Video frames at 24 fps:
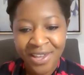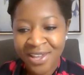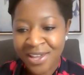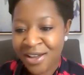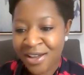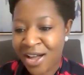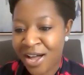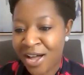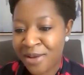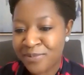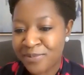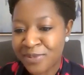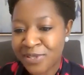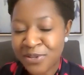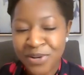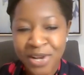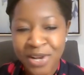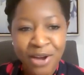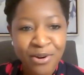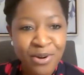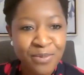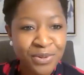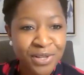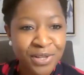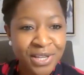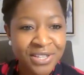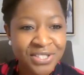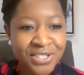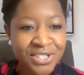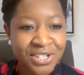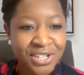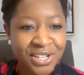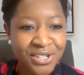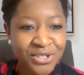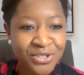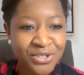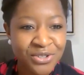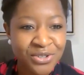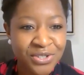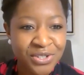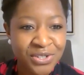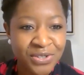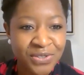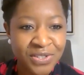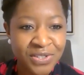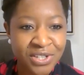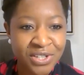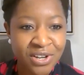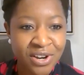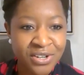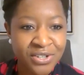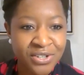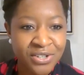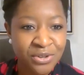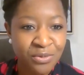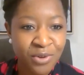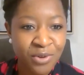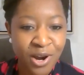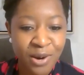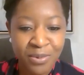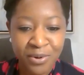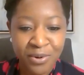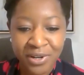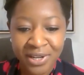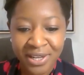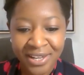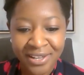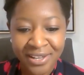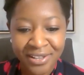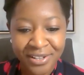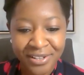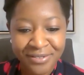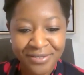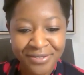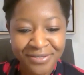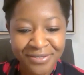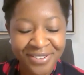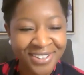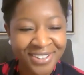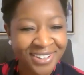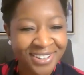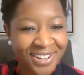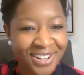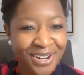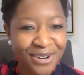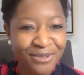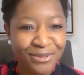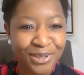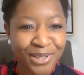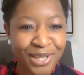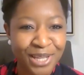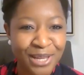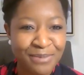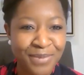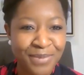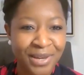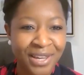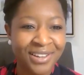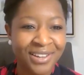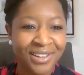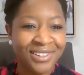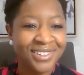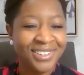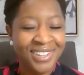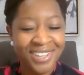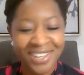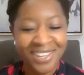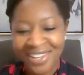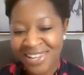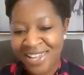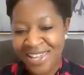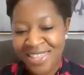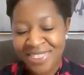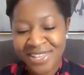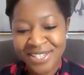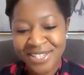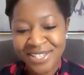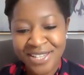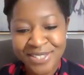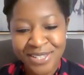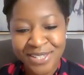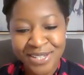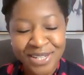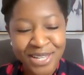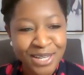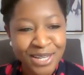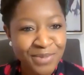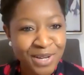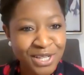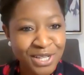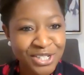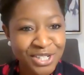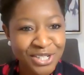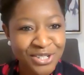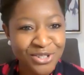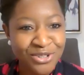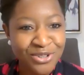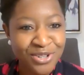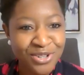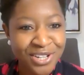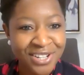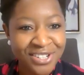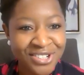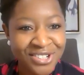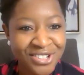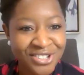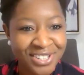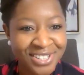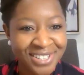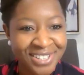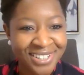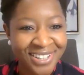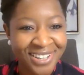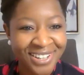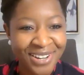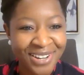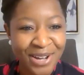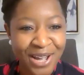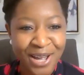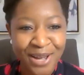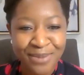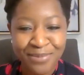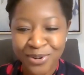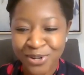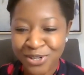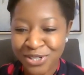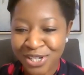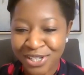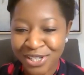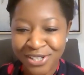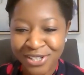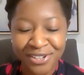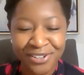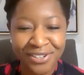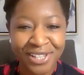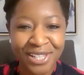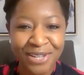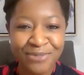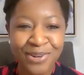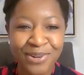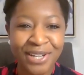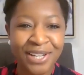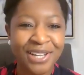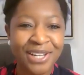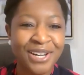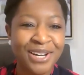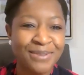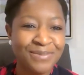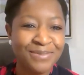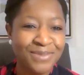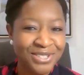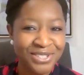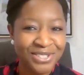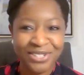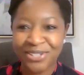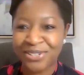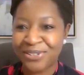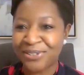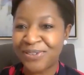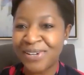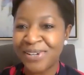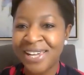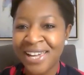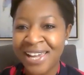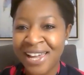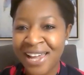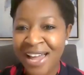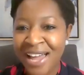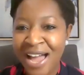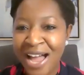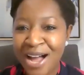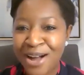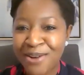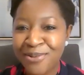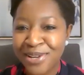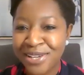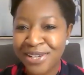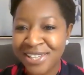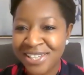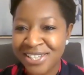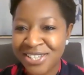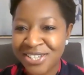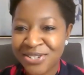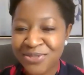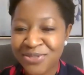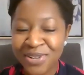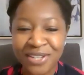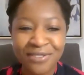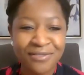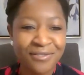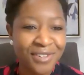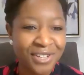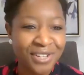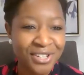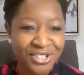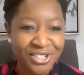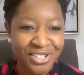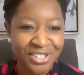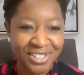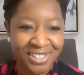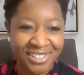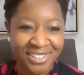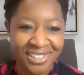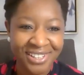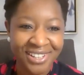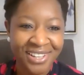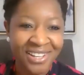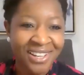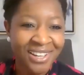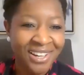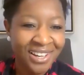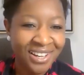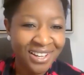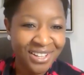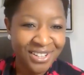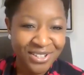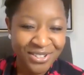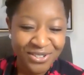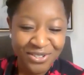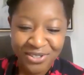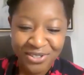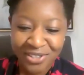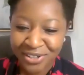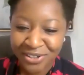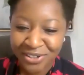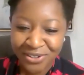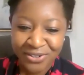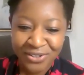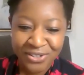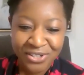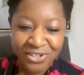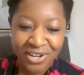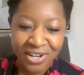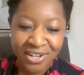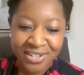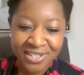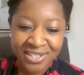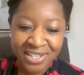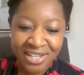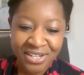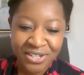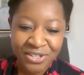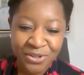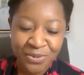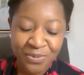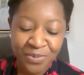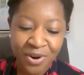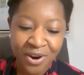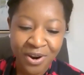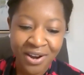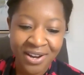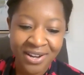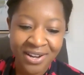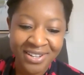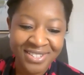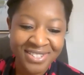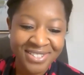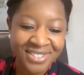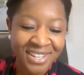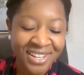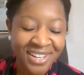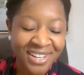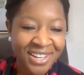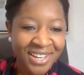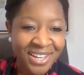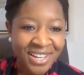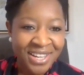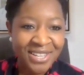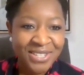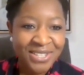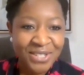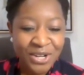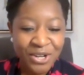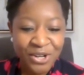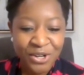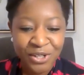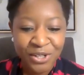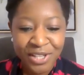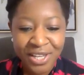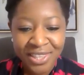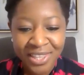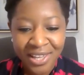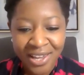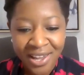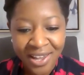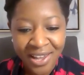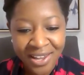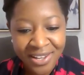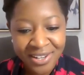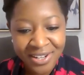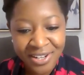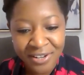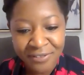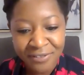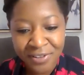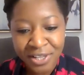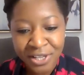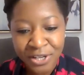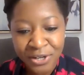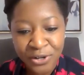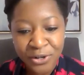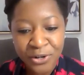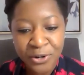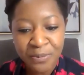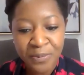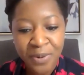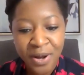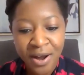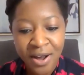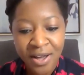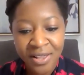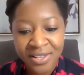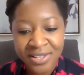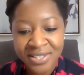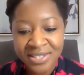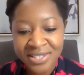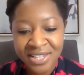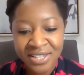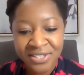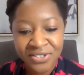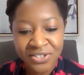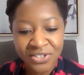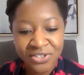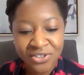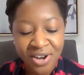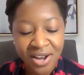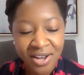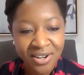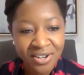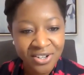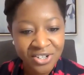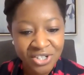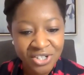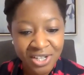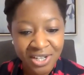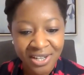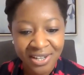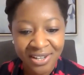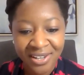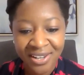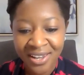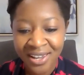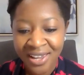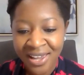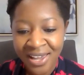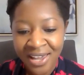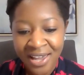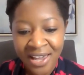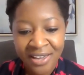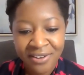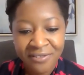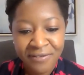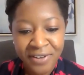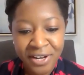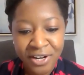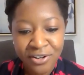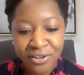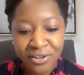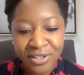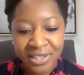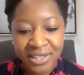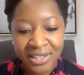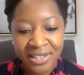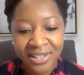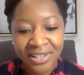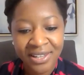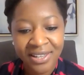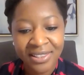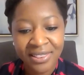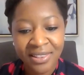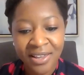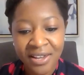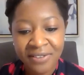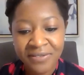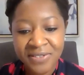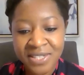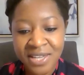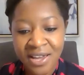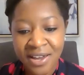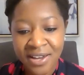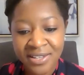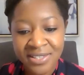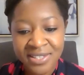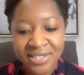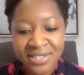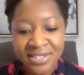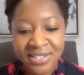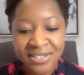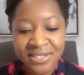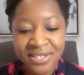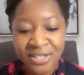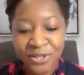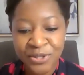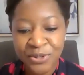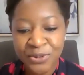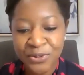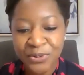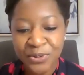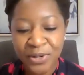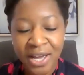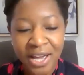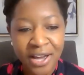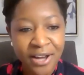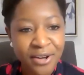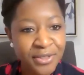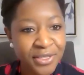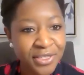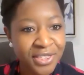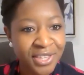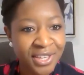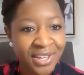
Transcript: Um, so now I'm pleased to introduce Dr. Robert Califf, uh, really a man that doesn't need much introduction, uh, particularly when it comes to how we need to envision a new clinical trials enterprise. He's currently the head of clinical policy and strategy at Verily Life Sciences and Google Health.